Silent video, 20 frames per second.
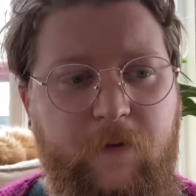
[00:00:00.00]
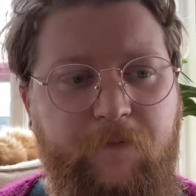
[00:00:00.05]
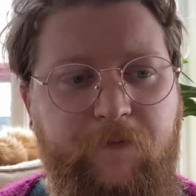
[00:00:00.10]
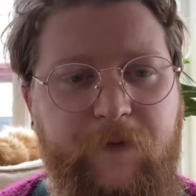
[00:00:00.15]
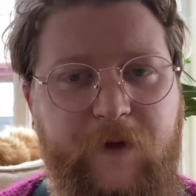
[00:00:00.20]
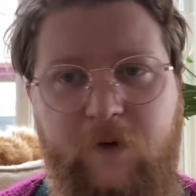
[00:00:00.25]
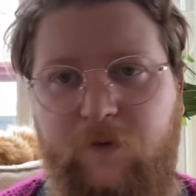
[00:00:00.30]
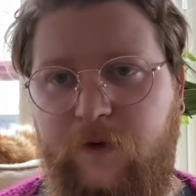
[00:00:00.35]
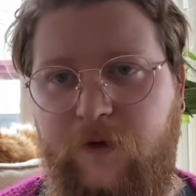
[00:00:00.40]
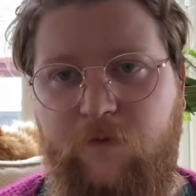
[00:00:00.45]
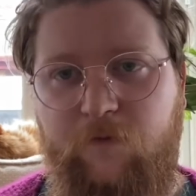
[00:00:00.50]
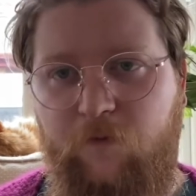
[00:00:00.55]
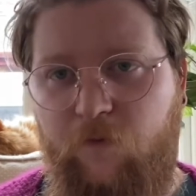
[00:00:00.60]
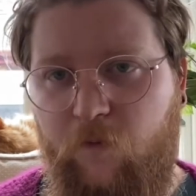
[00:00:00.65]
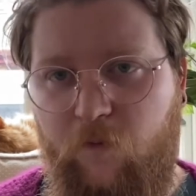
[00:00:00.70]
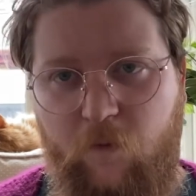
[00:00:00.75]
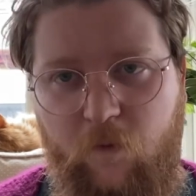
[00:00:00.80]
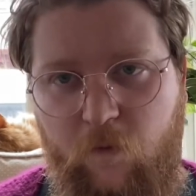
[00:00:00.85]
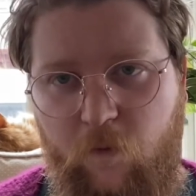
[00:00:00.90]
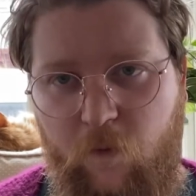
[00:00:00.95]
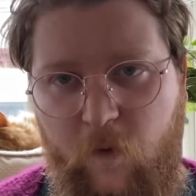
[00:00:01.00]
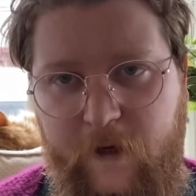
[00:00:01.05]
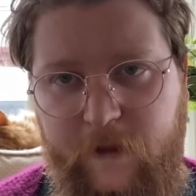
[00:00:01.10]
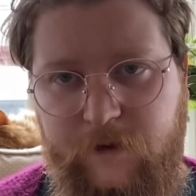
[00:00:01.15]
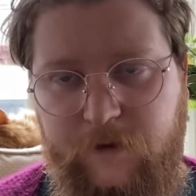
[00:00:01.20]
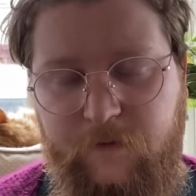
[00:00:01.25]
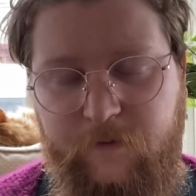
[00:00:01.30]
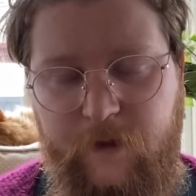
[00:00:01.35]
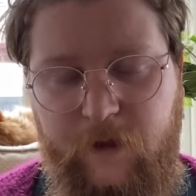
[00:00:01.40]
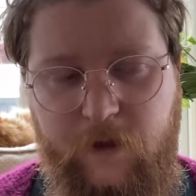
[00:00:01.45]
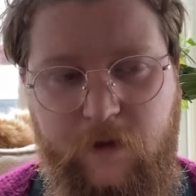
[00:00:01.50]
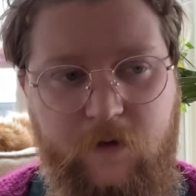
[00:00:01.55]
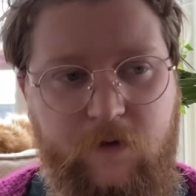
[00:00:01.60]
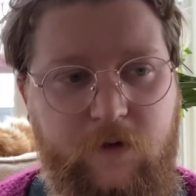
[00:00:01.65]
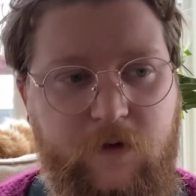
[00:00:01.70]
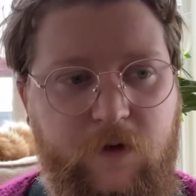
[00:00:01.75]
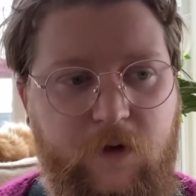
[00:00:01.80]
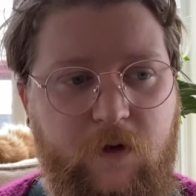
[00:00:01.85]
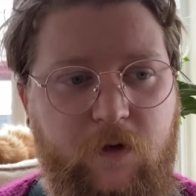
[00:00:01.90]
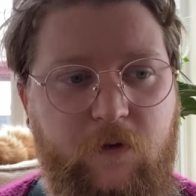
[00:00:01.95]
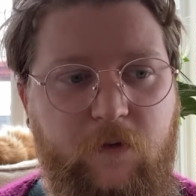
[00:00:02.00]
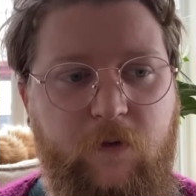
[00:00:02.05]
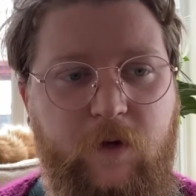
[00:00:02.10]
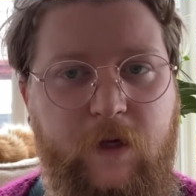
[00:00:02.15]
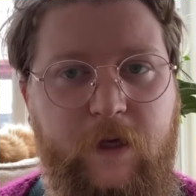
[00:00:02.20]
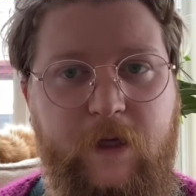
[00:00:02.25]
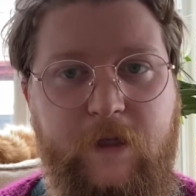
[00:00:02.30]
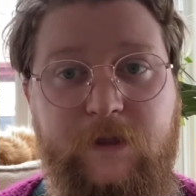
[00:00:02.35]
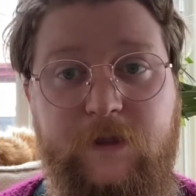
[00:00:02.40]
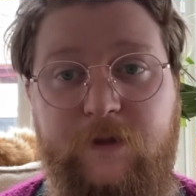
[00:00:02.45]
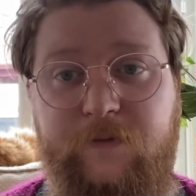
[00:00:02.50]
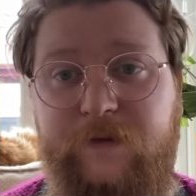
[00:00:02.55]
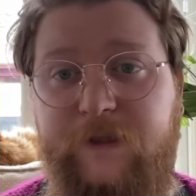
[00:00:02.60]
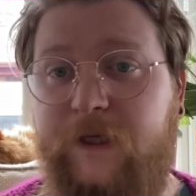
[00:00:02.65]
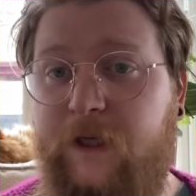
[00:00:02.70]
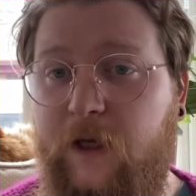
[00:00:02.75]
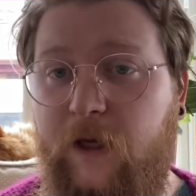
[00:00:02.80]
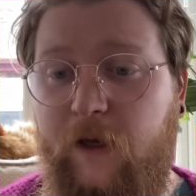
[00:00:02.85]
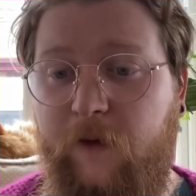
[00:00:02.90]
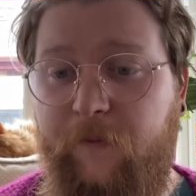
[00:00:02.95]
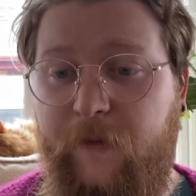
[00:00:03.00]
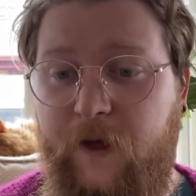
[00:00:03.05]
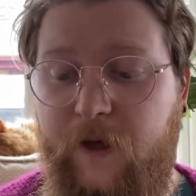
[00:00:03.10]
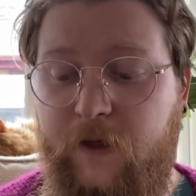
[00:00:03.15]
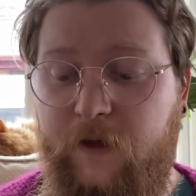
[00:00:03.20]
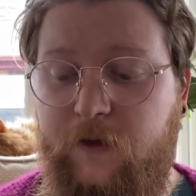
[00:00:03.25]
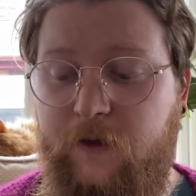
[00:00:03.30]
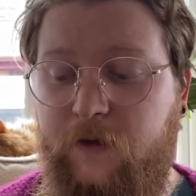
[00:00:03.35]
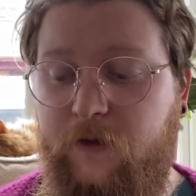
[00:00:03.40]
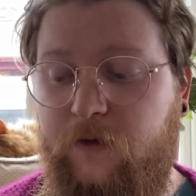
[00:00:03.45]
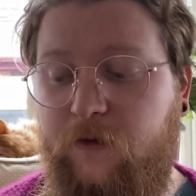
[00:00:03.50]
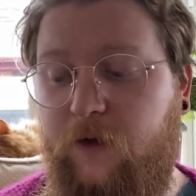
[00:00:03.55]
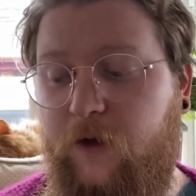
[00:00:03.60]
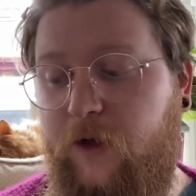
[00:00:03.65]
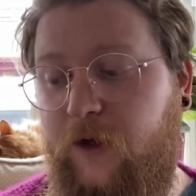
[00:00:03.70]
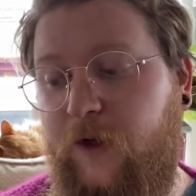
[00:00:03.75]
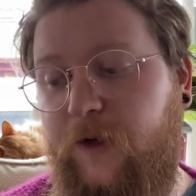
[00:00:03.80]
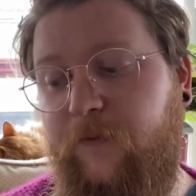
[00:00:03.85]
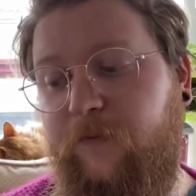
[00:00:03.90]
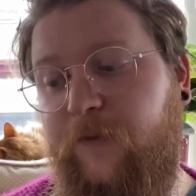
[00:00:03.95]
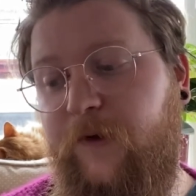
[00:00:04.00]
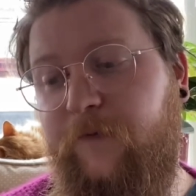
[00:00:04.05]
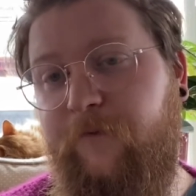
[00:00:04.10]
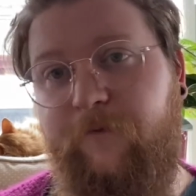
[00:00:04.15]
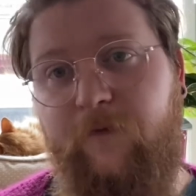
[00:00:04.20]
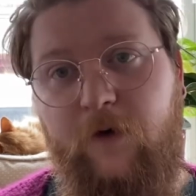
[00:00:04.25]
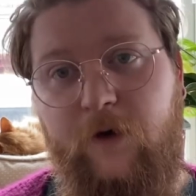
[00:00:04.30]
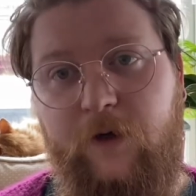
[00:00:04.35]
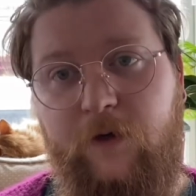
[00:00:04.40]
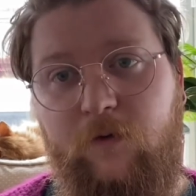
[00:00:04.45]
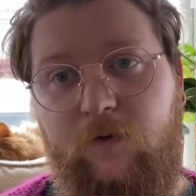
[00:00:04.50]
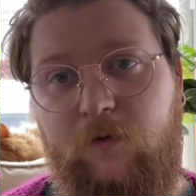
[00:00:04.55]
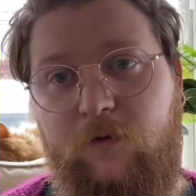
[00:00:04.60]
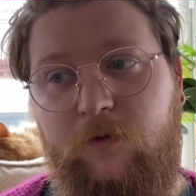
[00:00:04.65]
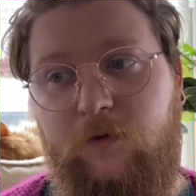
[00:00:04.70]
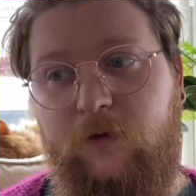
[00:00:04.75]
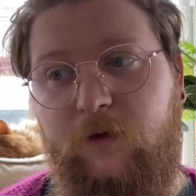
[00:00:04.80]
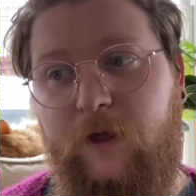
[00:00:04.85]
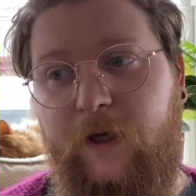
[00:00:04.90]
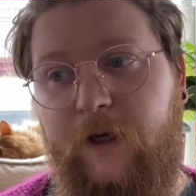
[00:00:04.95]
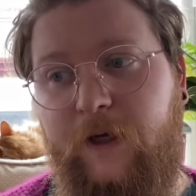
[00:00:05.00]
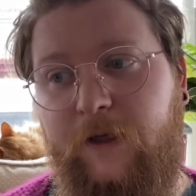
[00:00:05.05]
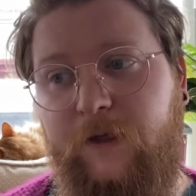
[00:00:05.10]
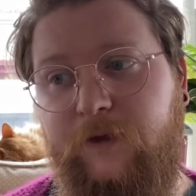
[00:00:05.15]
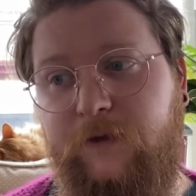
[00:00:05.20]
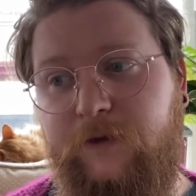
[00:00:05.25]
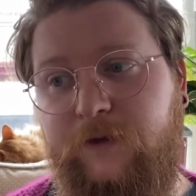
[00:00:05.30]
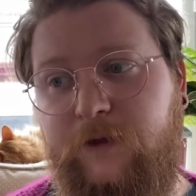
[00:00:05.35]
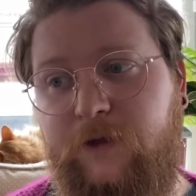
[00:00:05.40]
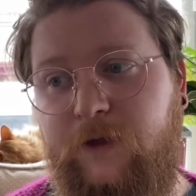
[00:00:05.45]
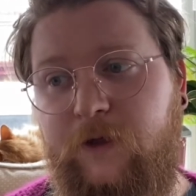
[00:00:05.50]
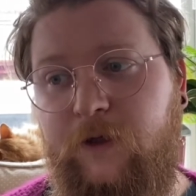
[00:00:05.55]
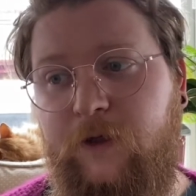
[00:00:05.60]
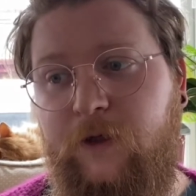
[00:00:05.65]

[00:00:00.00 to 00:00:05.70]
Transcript: it was way too big, so I ended up taking it back and frogging it all and